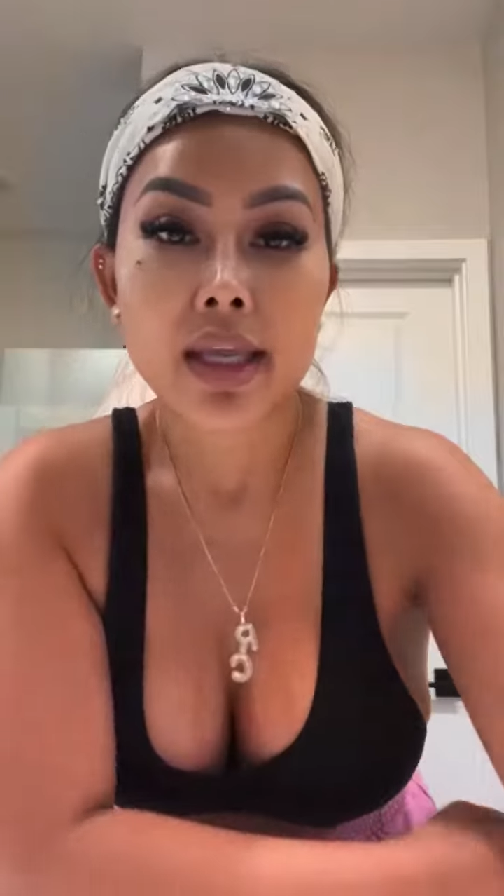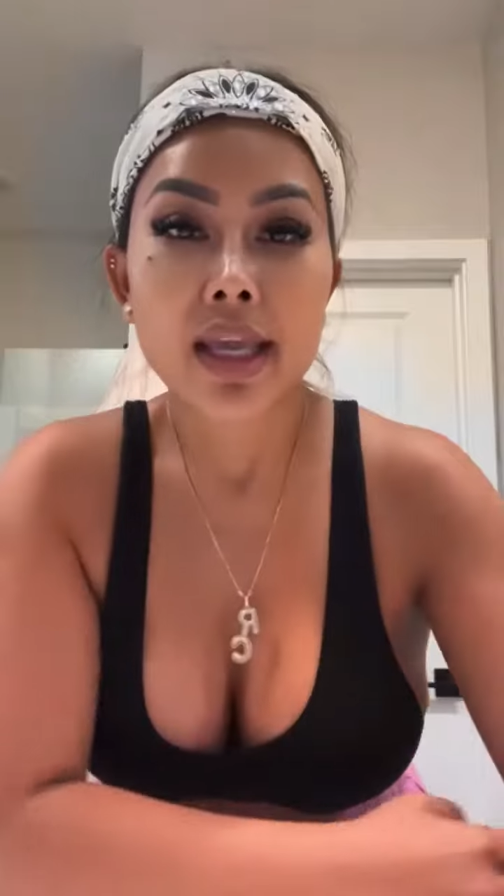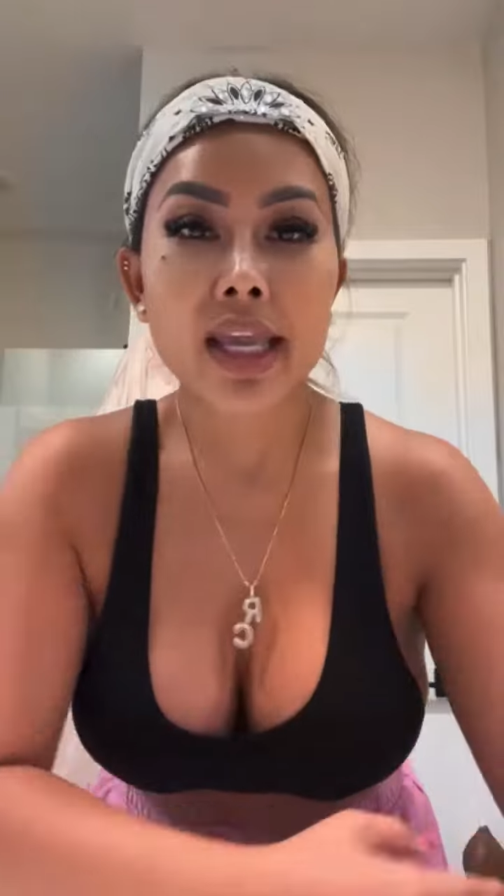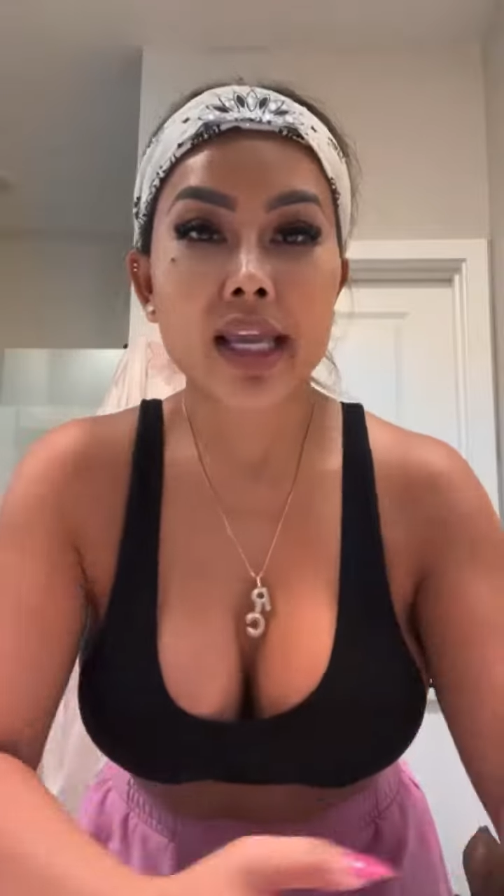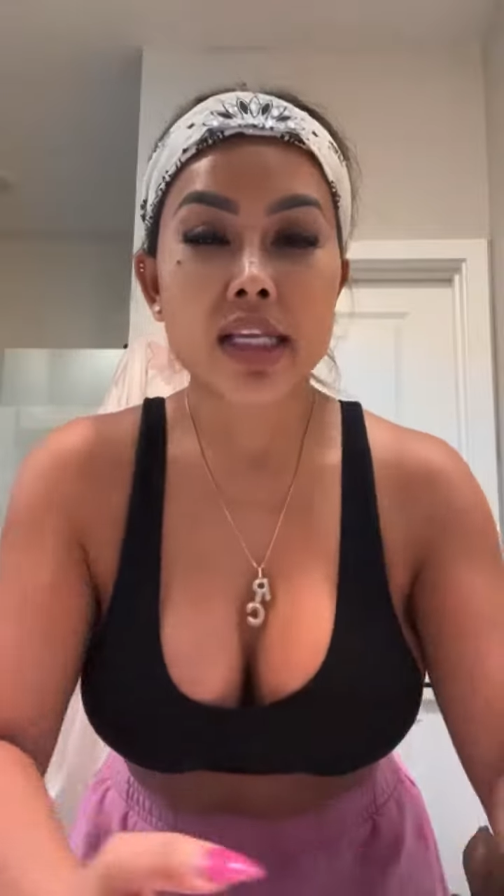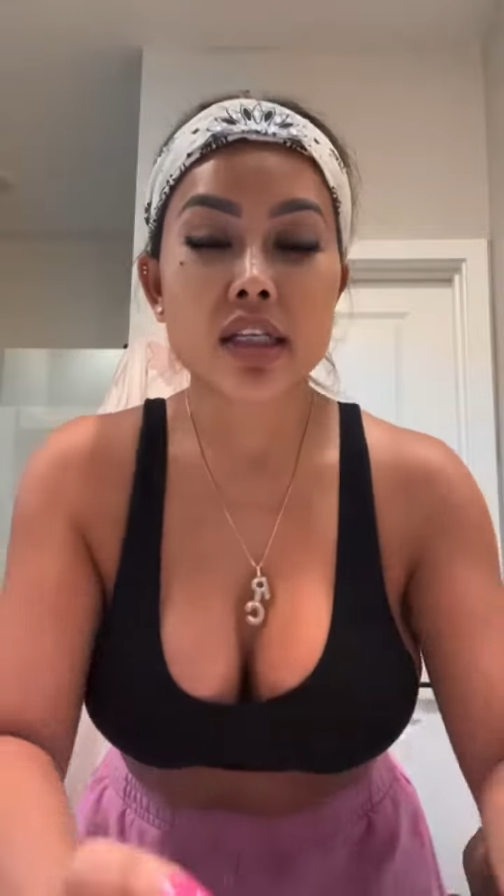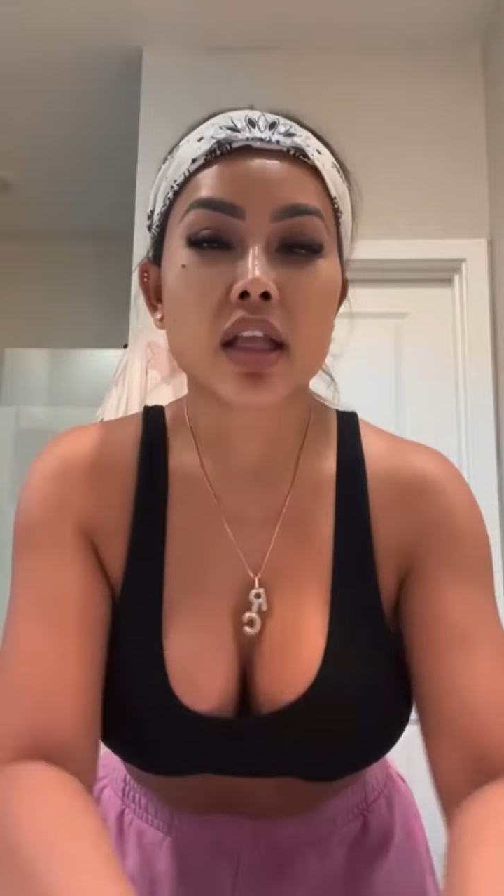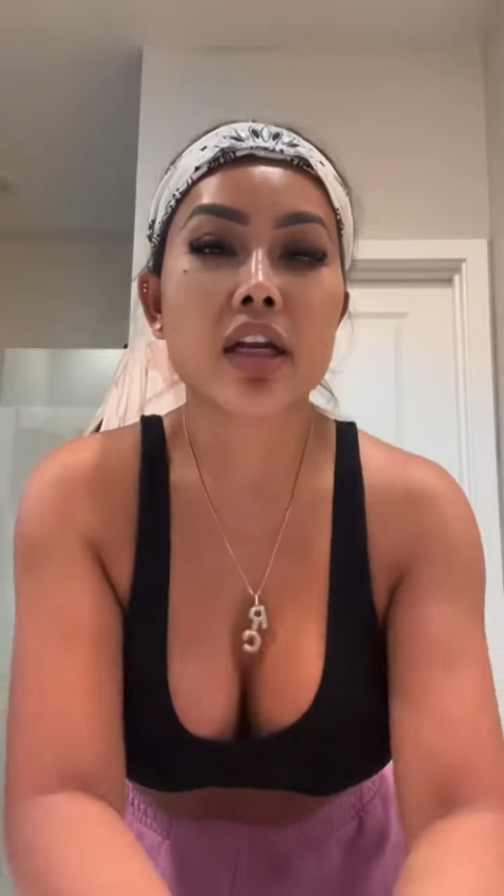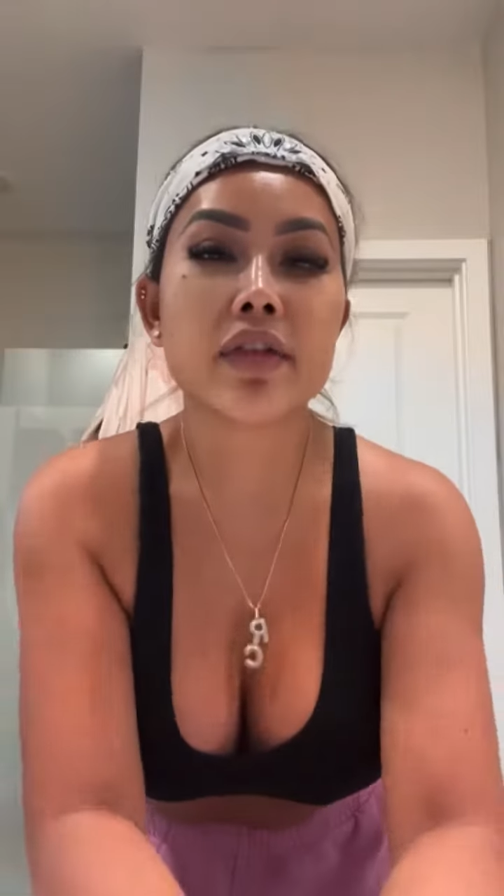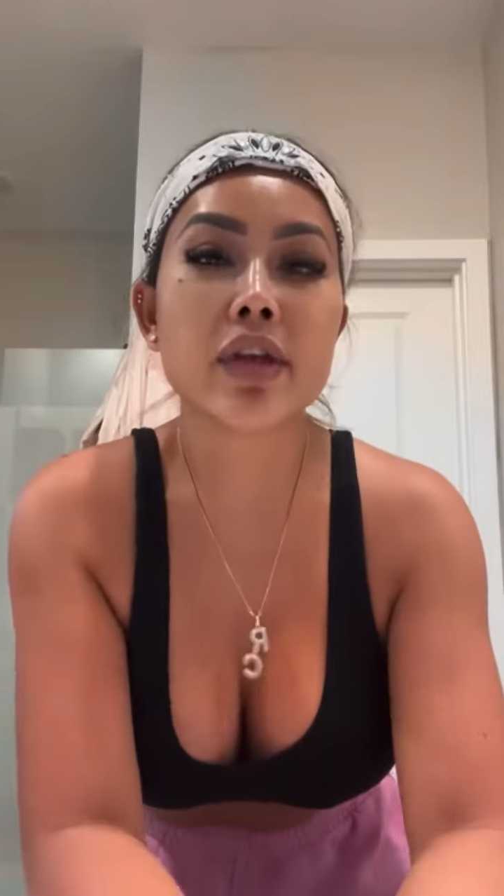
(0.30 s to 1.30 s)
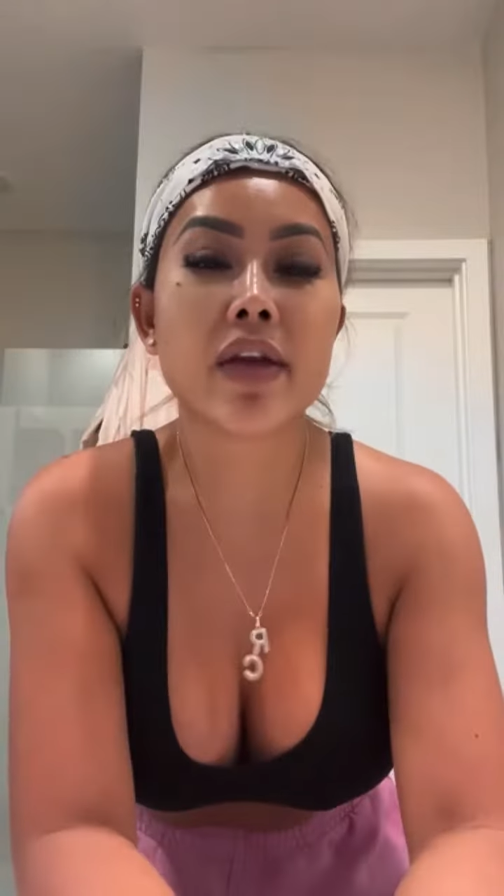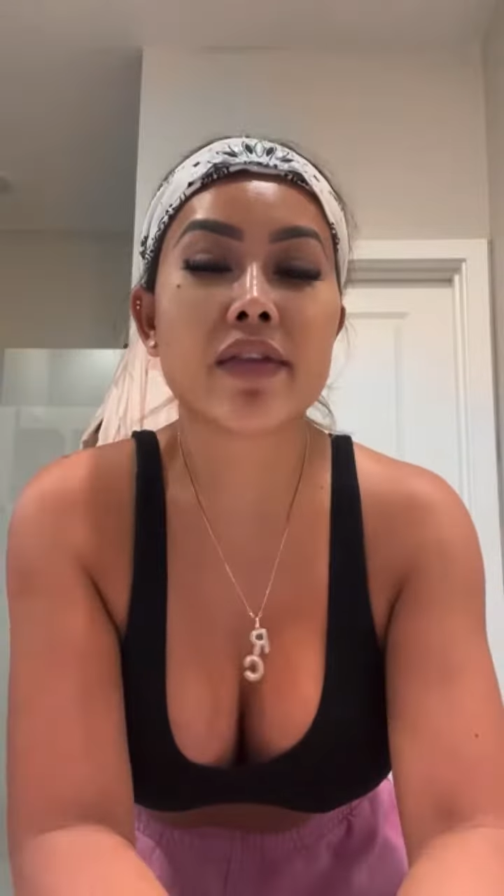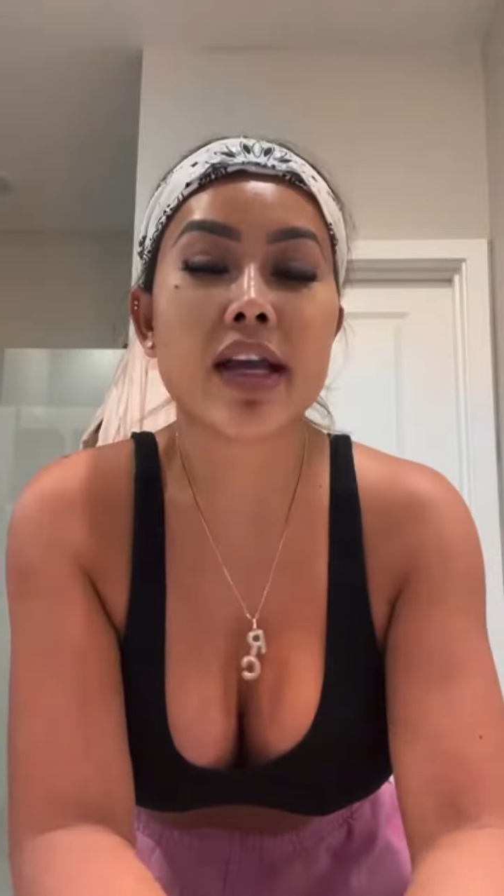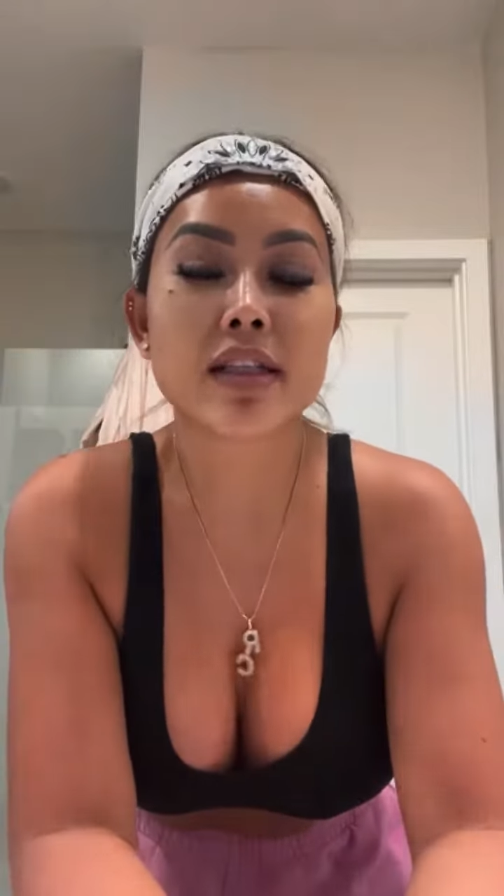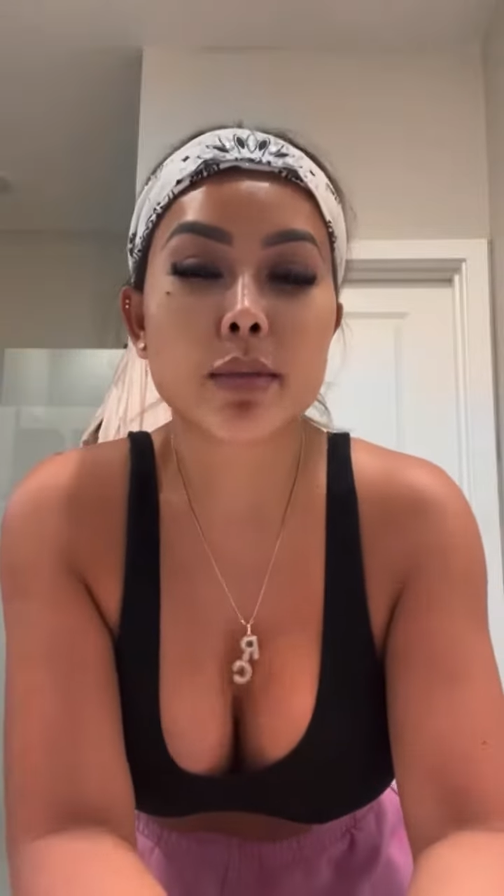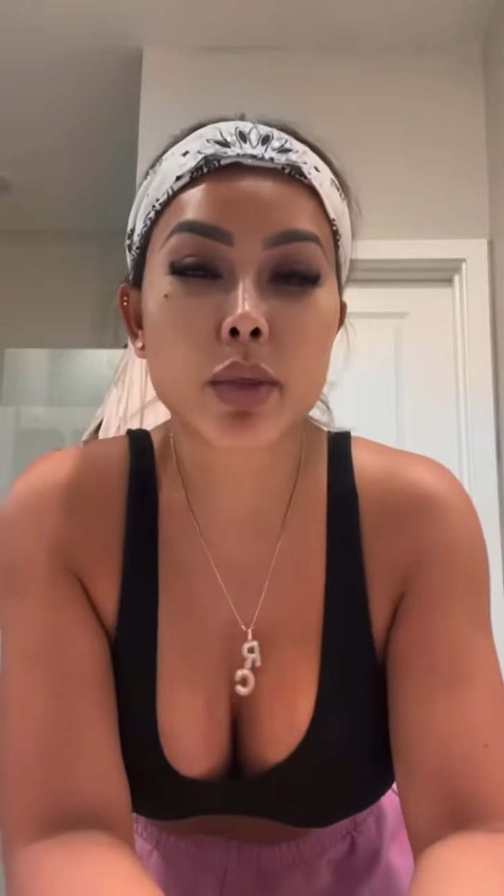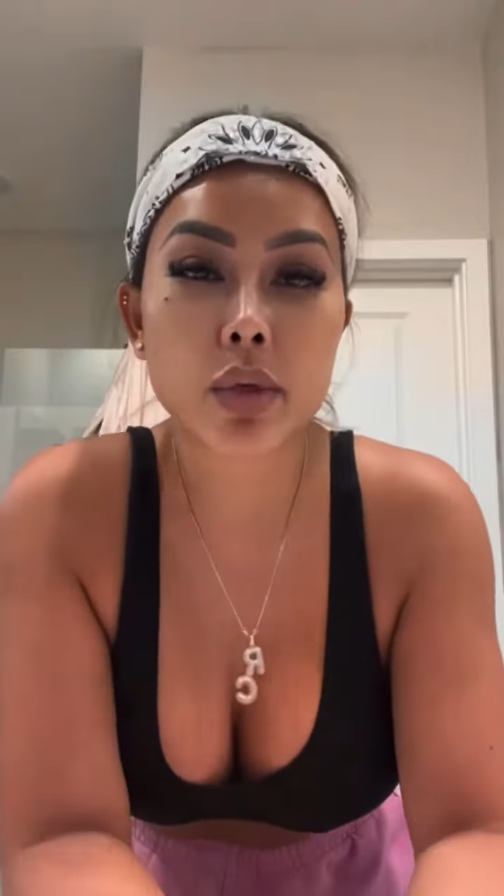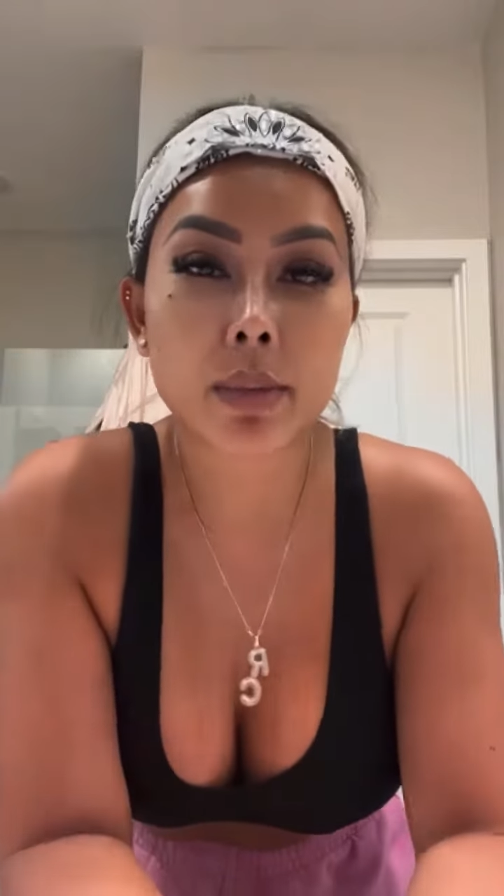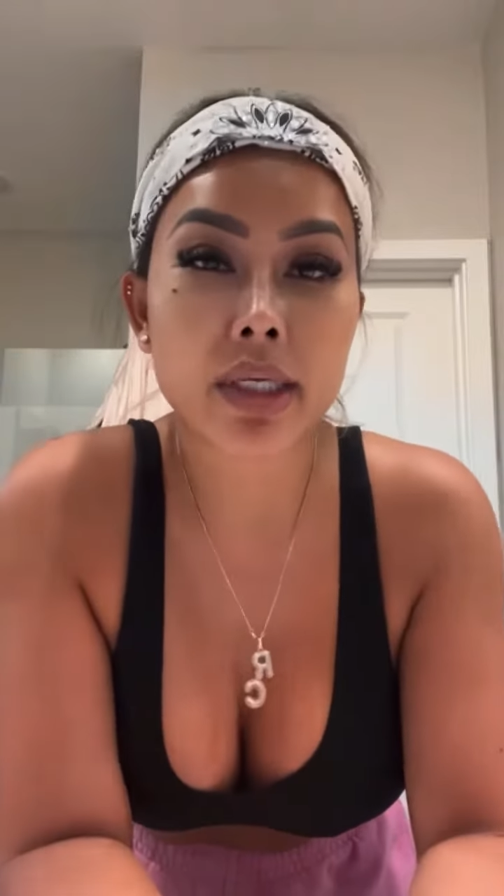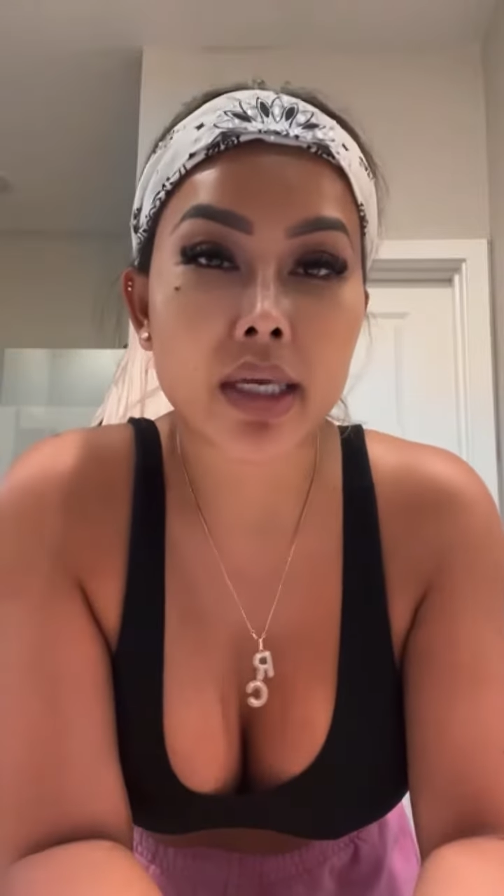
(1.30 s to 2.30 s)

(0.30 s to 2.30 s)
Hey guys, a lot of you have asked me what my